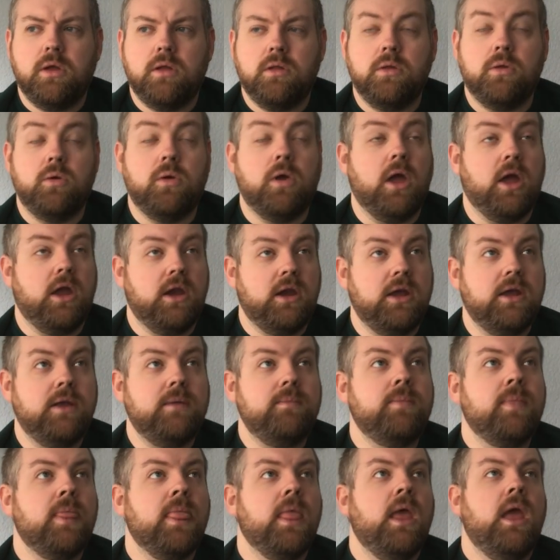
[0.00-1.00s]
Lugana.
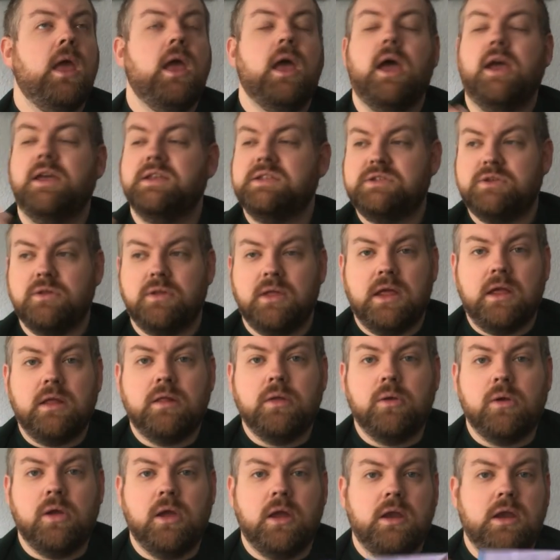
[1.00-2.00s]
I still like
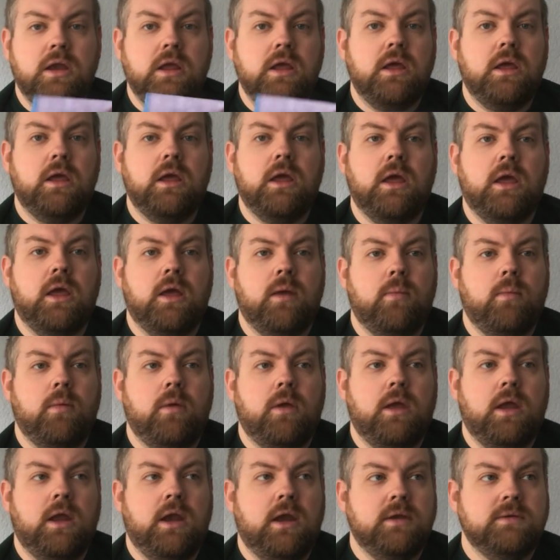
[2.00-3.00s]
Lugana,
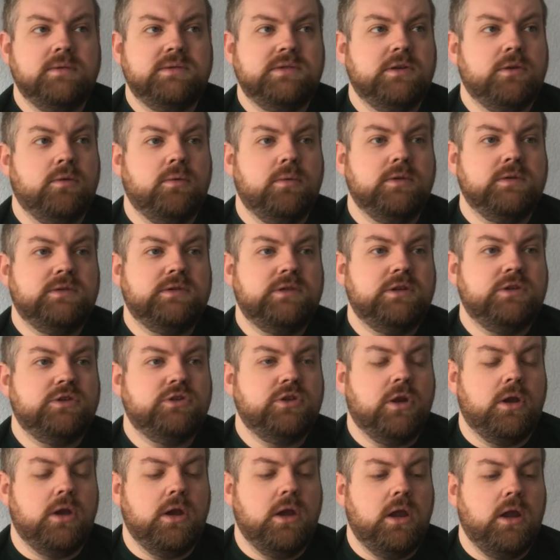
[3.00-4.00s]
and I still will stitch
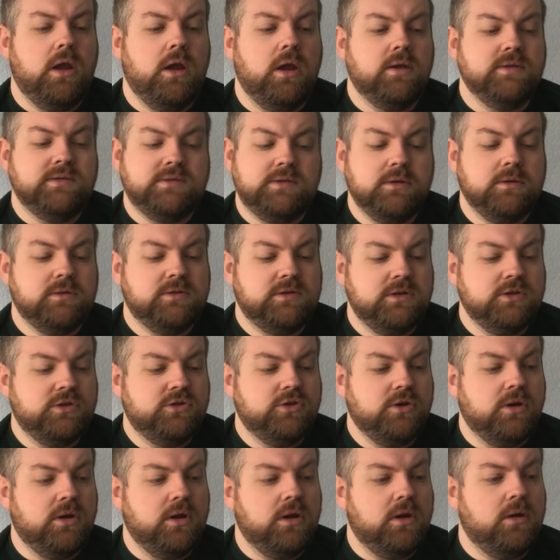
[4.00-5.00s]
on it. I still
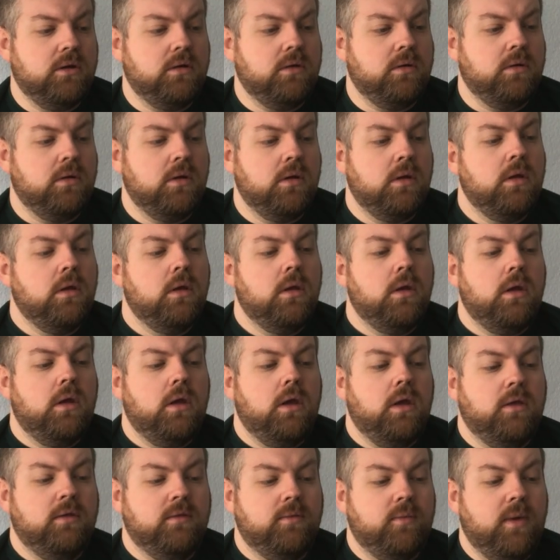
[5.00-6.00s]
stitch on it
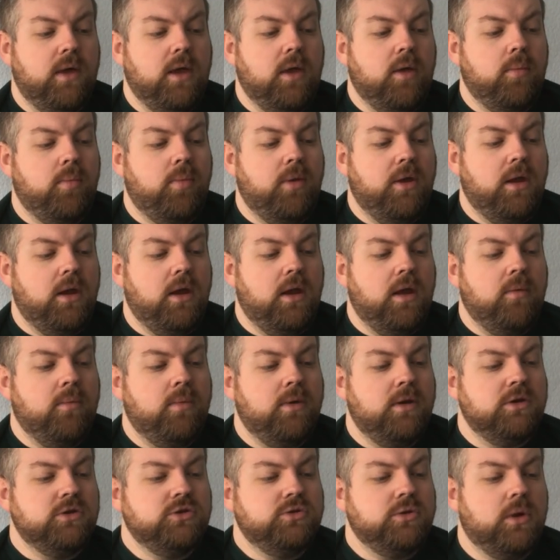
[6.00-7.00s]
as well, but I've
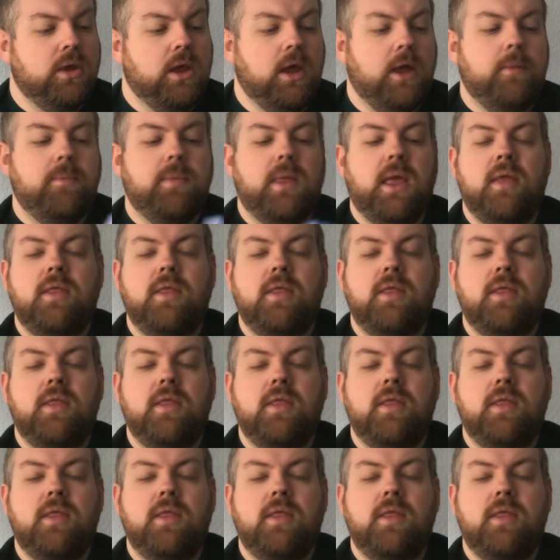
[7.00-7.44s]
been enjoying it.